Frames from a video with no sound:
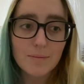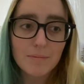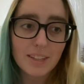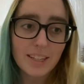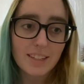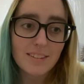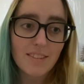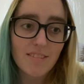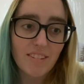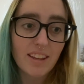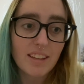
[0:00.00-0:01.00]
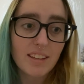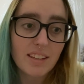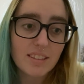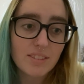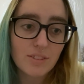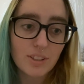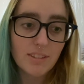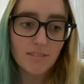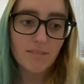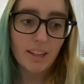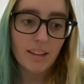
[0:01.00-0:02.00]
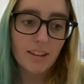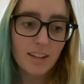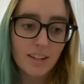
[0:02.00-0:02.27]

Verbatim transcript: Like it's a thing. It's good to like